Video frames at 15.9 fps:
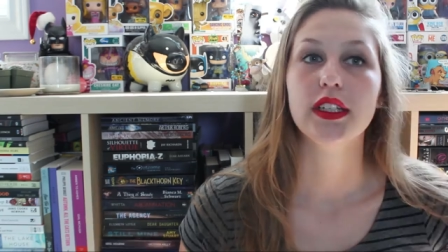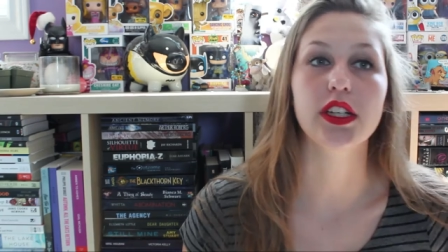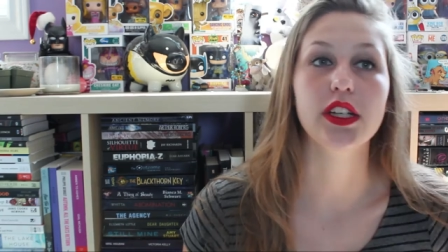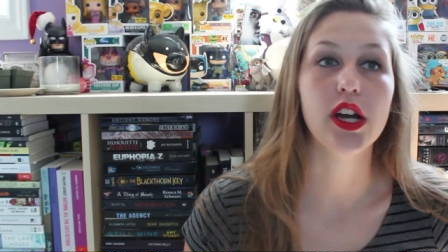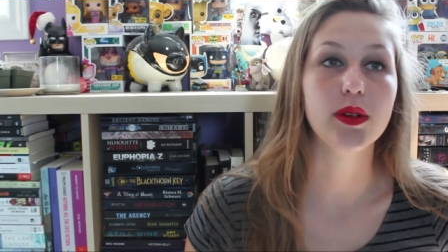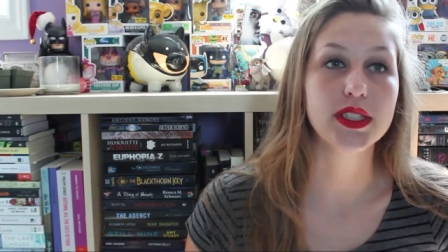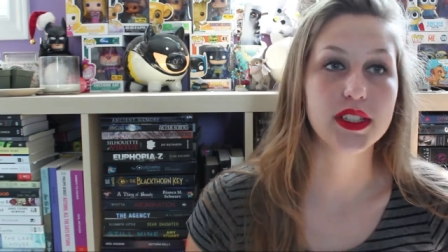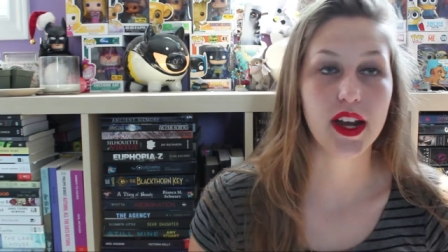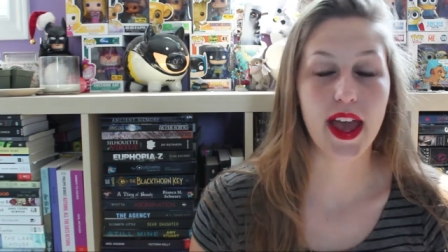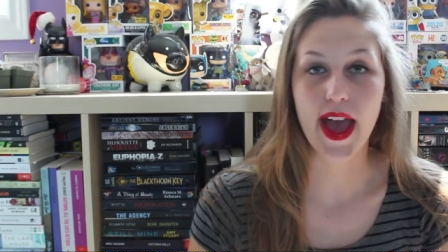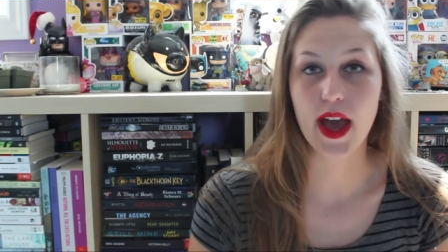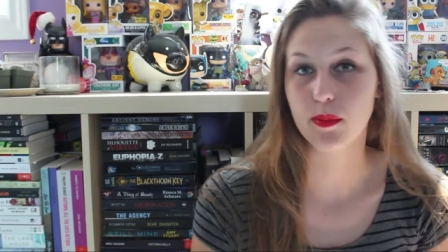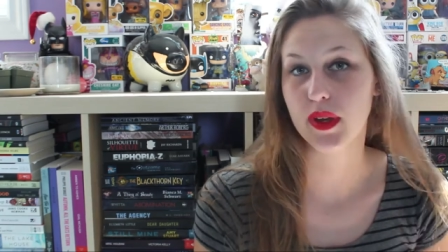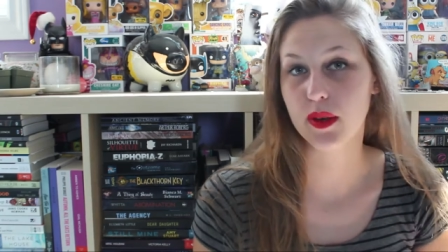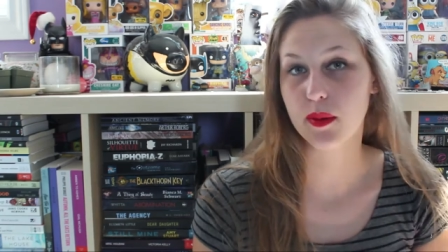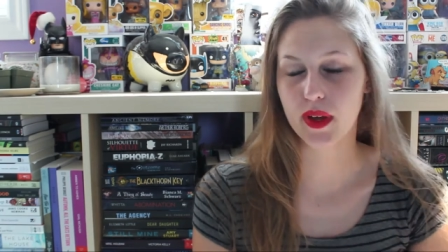You know, it's gonna
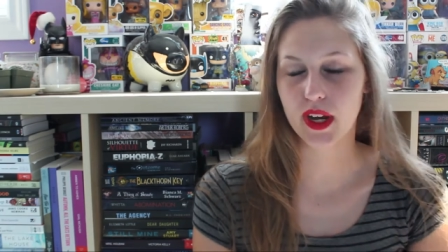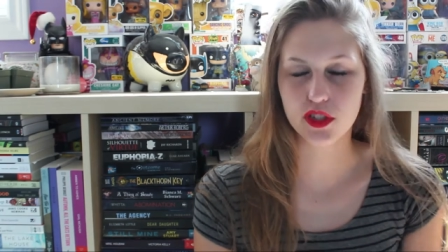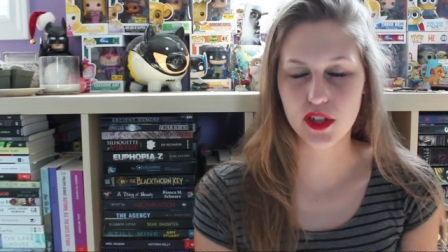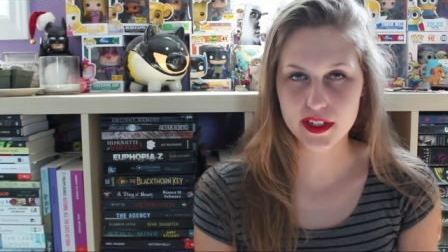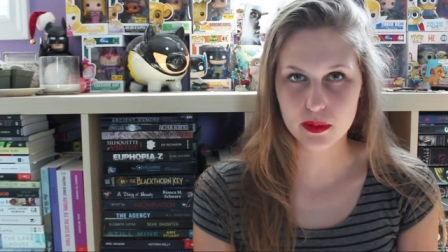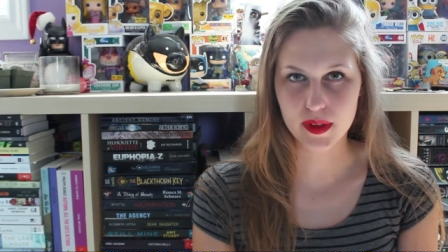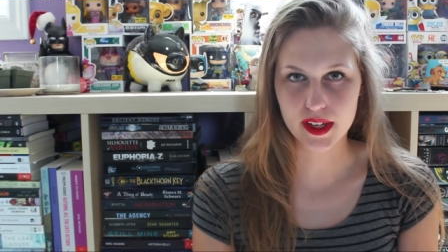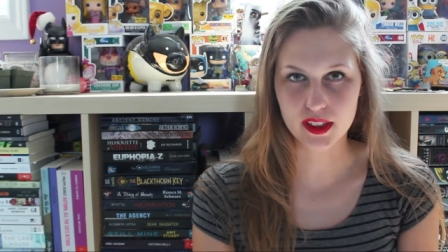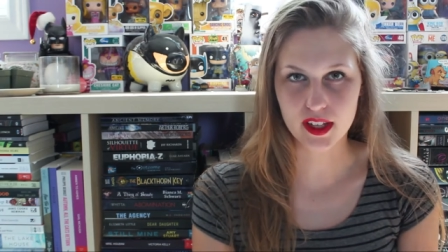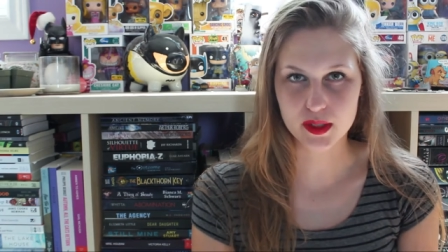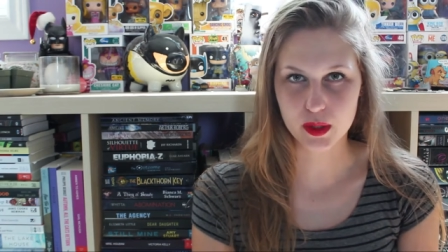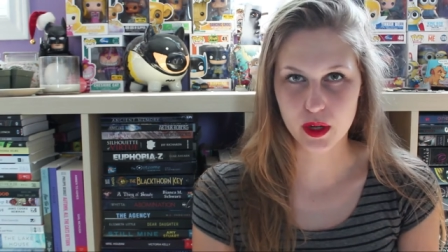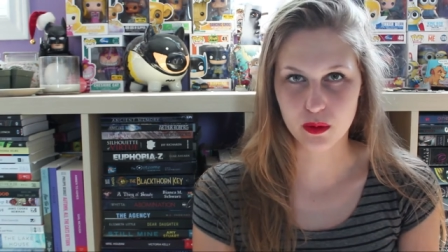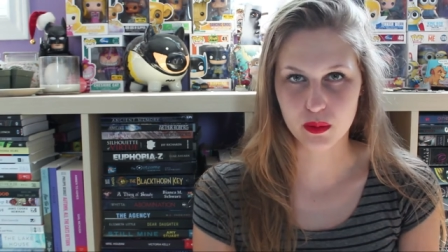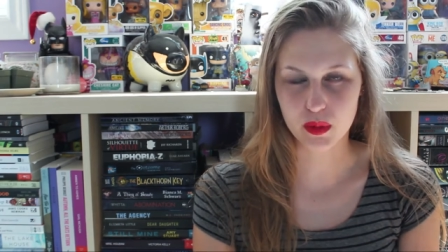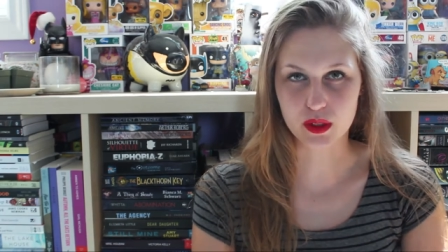happen, but I tried to pick lesser
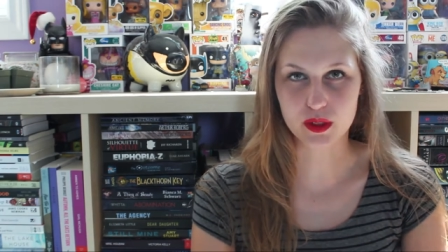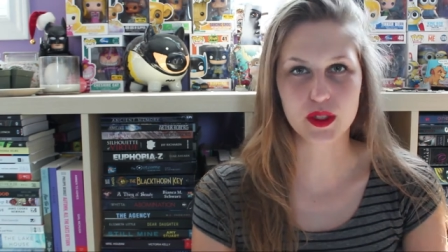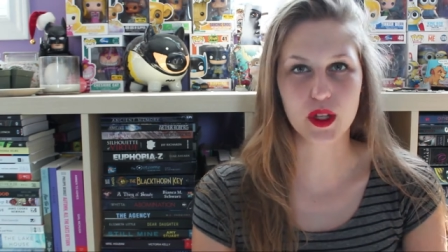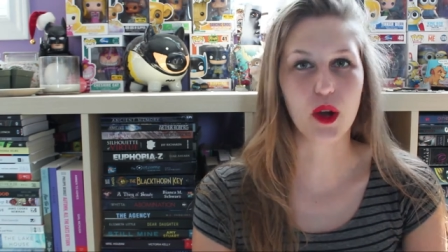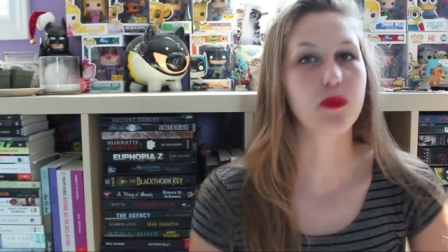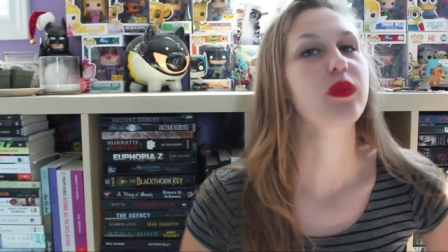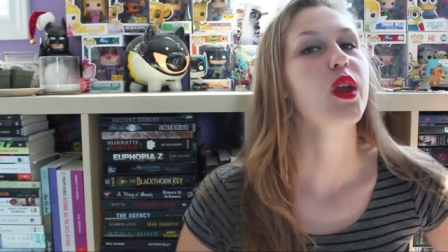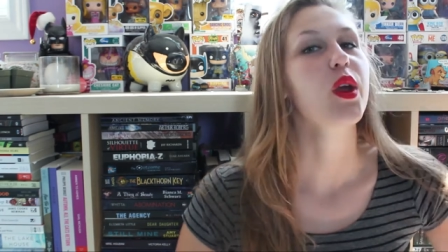known books, so.